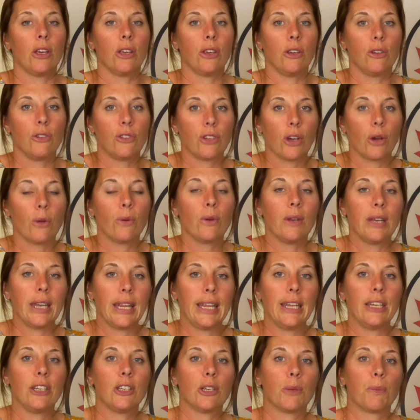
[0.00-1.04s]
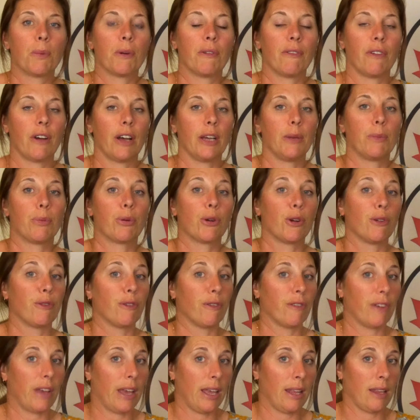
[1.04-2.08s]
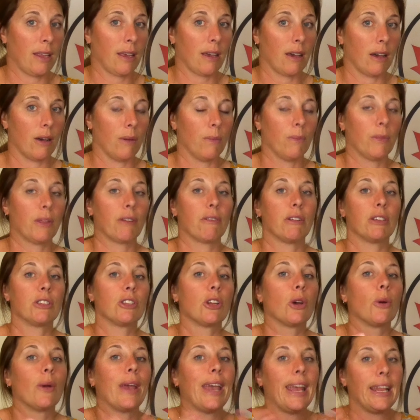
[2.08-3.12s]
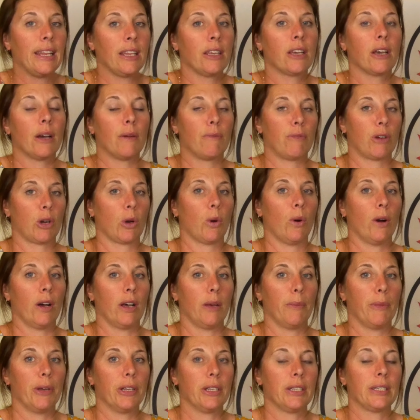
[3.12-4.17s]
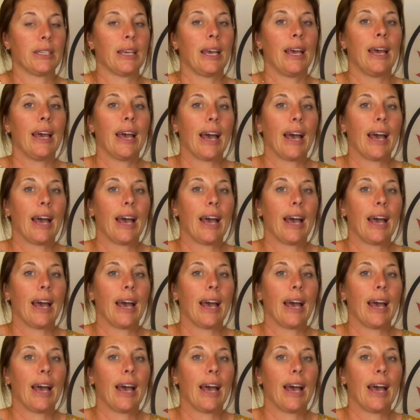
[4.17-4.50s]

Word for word: You don't need to provide proof of income. There is no income requirement.